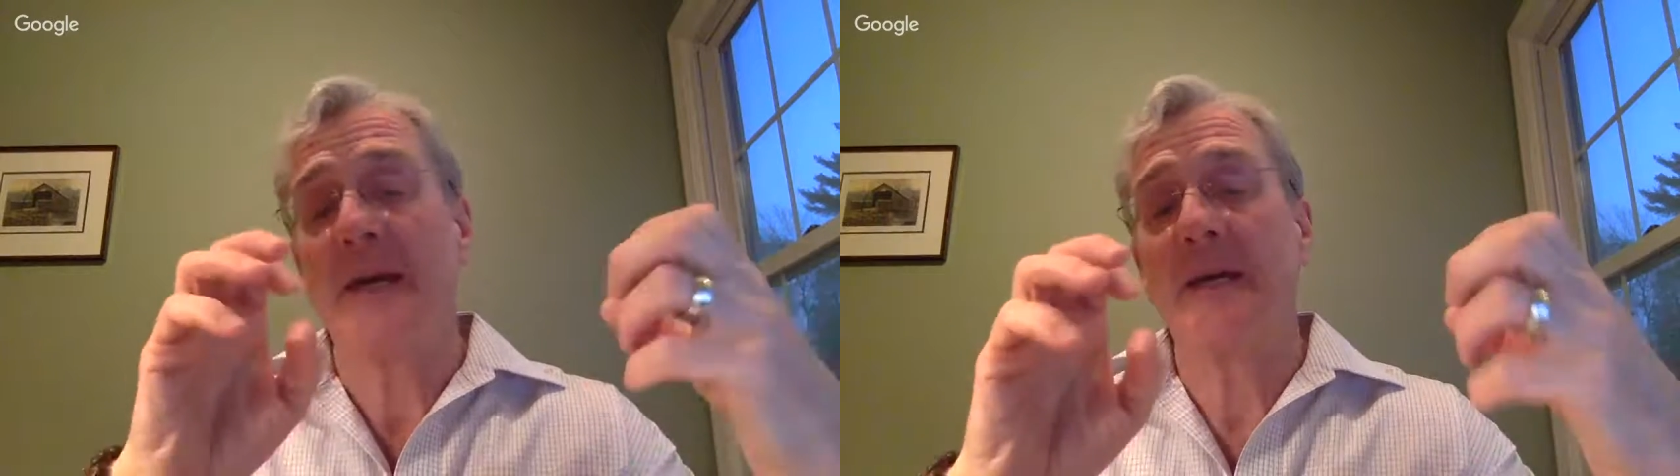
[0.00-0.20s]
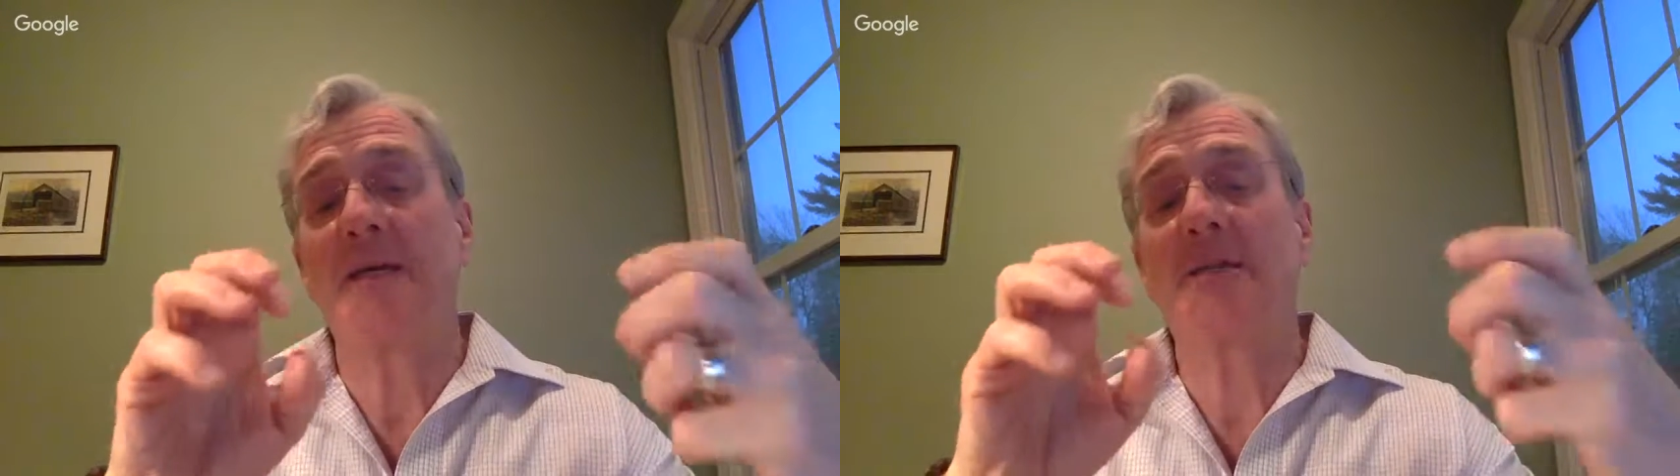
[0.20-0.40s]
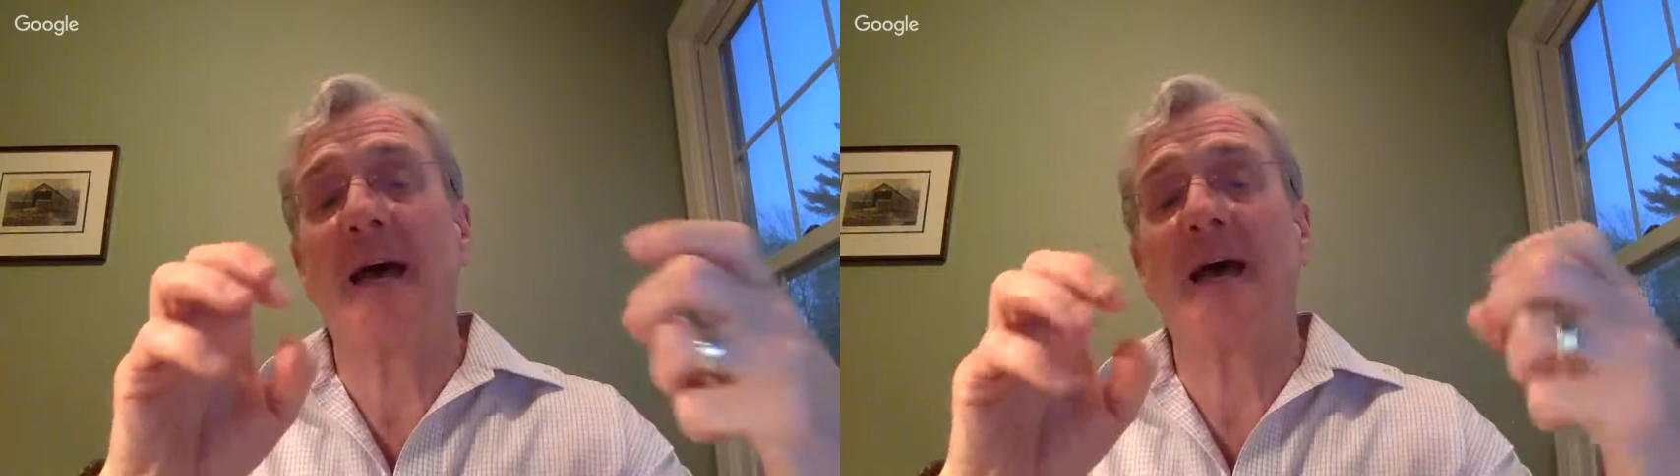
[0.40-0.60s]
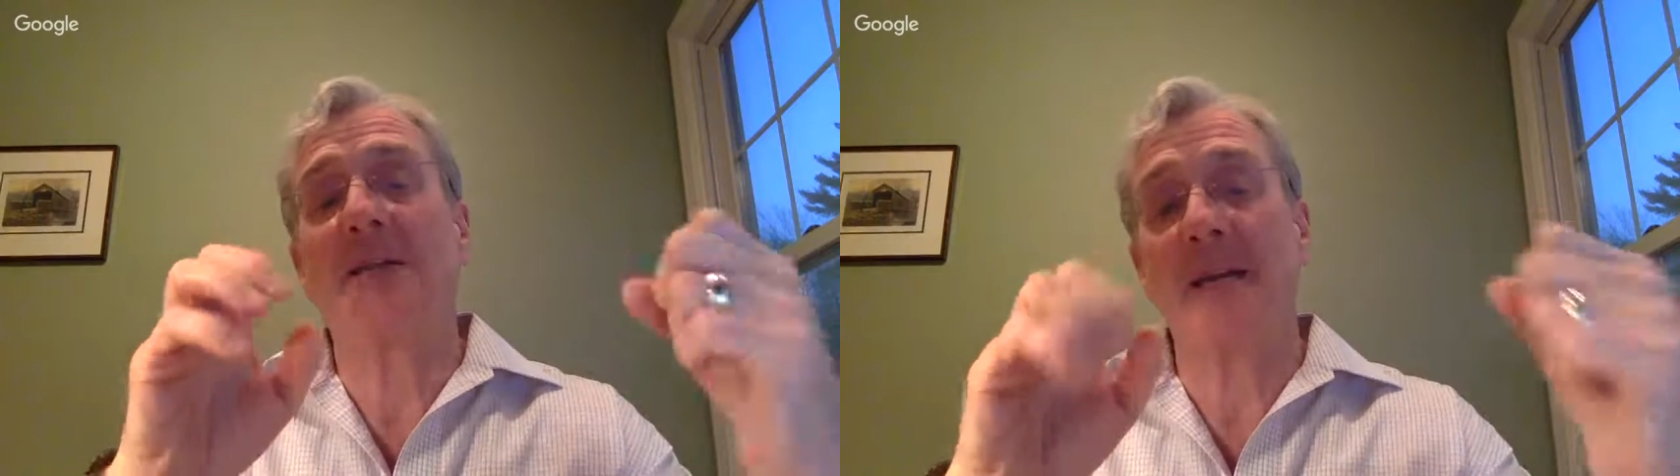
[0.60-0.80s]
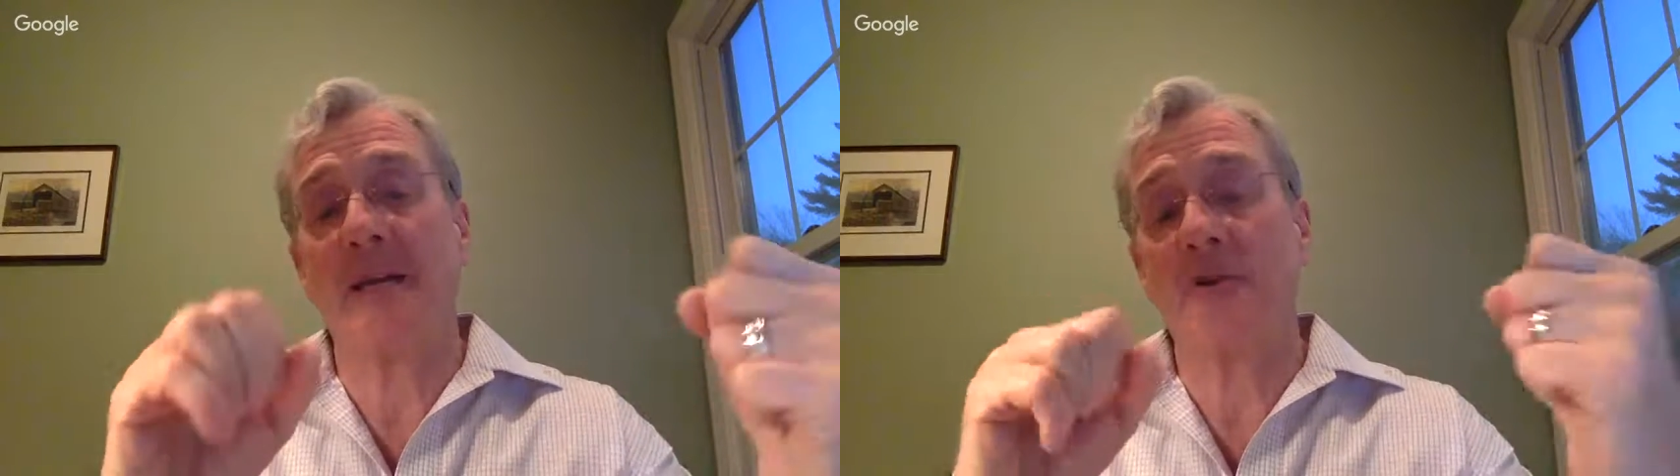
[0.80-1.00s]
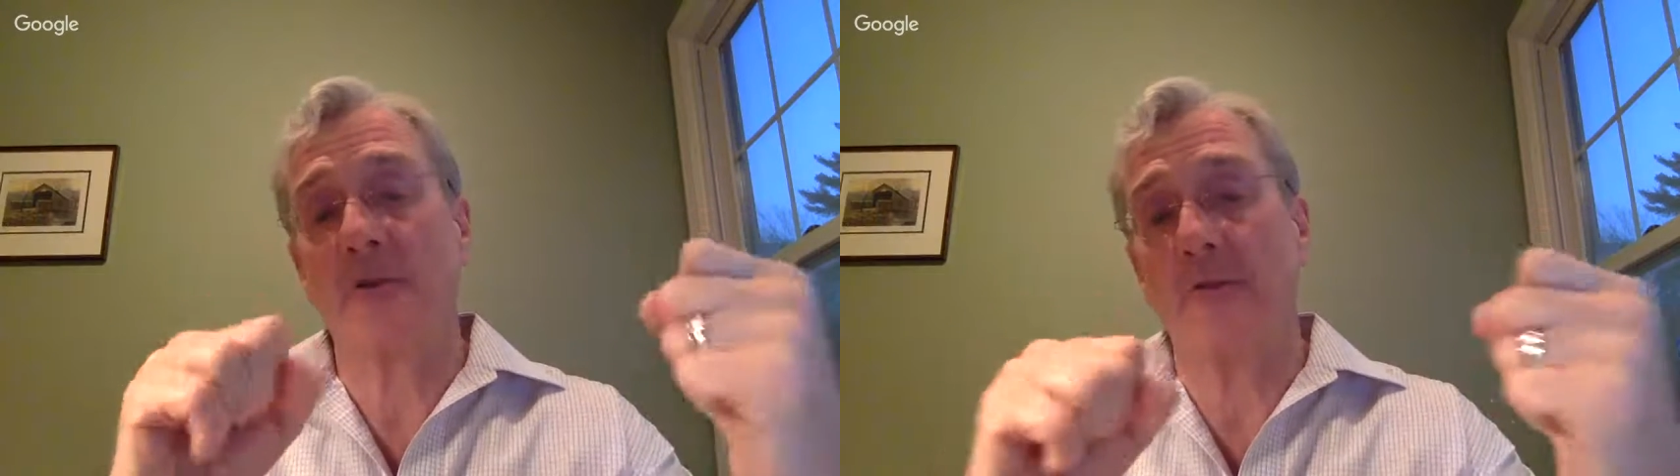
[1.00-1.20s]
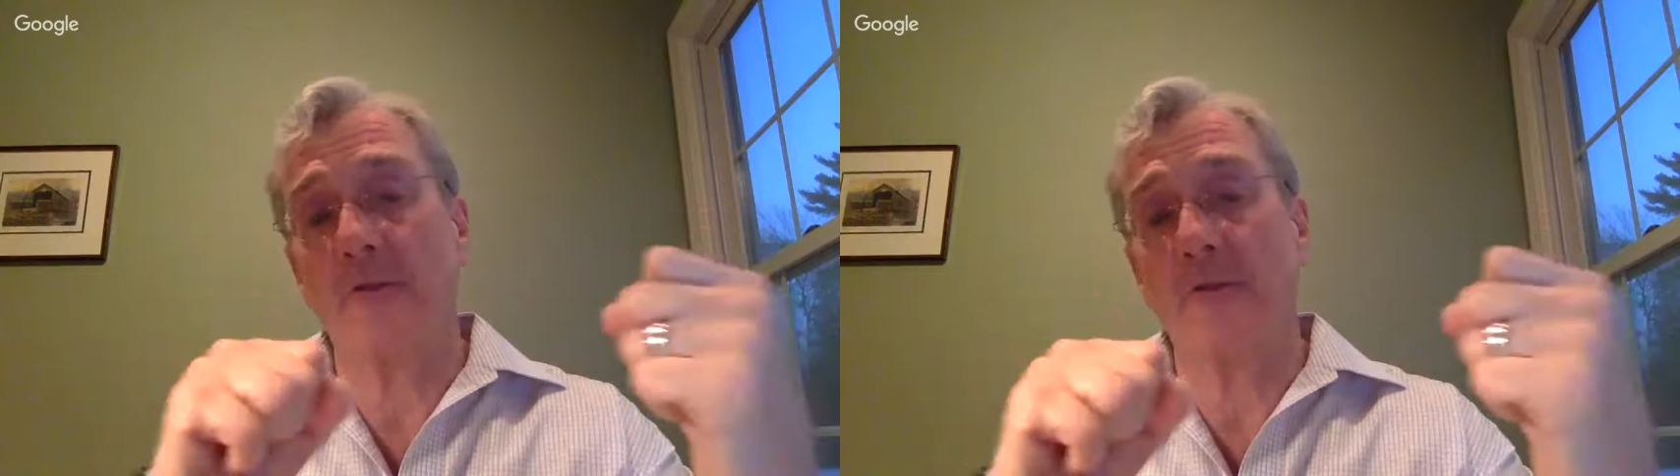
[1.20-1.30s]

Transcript: is that tension on the